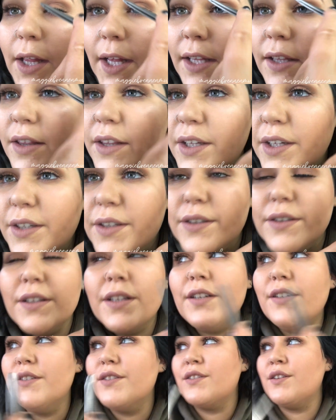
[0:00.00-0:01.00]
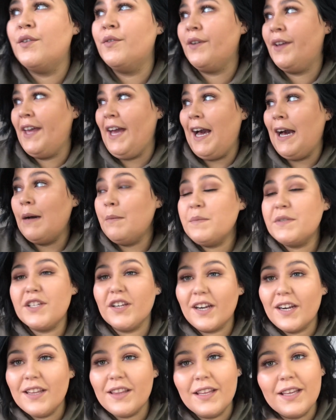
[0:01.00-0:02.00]
Like, there's no gaps
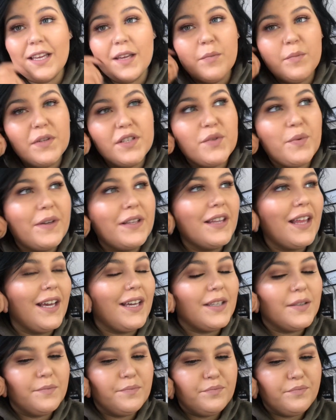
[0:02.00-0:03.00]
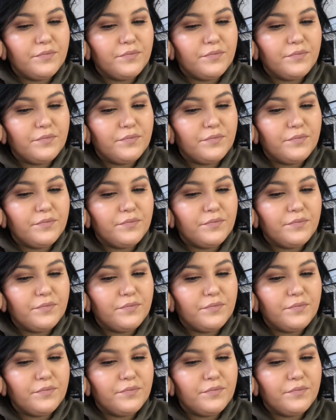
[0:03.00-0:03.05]
or anything in between, like,